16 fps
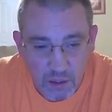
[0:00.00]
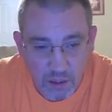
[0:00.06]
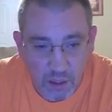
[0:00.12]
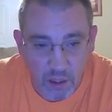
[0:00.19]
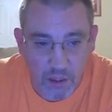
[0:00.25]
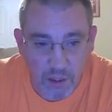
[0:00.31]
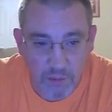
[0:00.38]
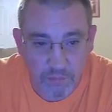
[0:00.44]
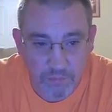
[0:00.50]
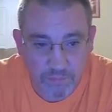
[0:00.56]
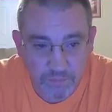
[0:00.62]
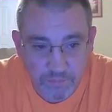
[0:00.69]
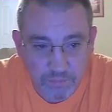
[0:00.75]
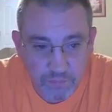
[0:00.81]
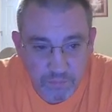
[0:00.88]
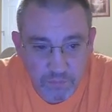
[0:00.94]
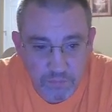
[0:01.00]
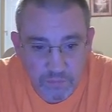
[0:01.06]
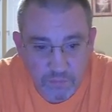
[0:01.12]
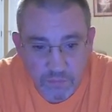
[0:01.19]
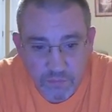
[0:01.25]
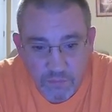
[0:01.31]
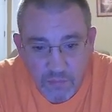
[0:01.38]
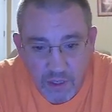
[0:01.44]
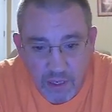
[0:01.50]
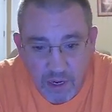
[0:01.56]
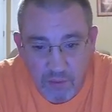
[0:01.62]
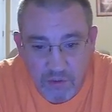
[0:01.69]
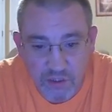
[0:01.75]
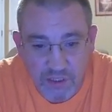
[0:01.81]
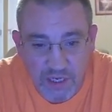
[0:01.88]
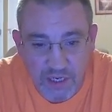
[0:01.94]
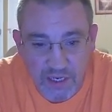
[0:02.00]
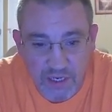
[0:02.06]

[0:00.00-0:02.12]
um, I was sitting